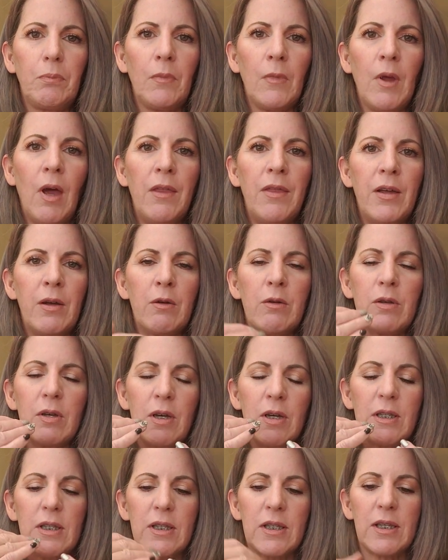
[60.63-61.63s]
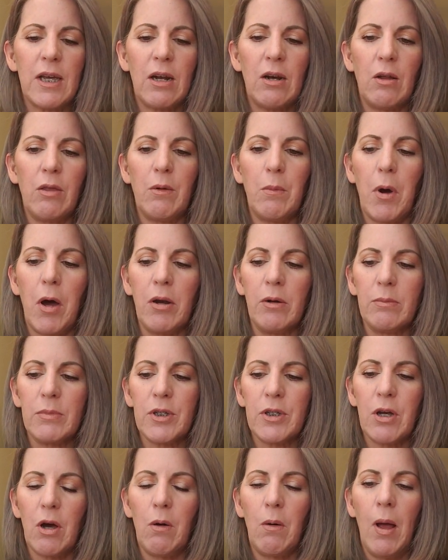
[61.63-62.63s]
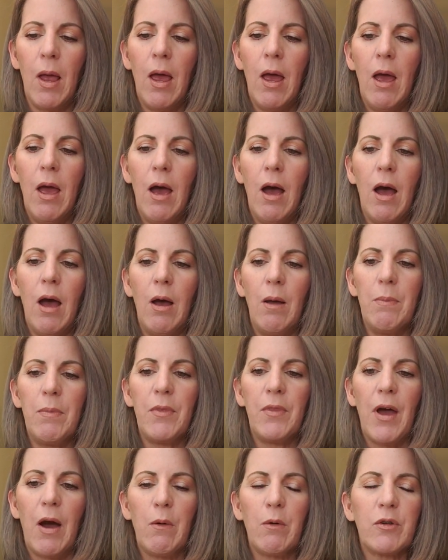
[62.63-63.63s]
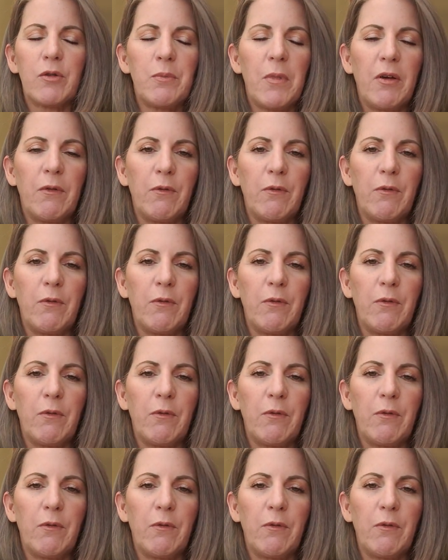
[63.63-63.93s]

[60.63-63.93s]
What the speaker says: I think it said on the bottom. So that was my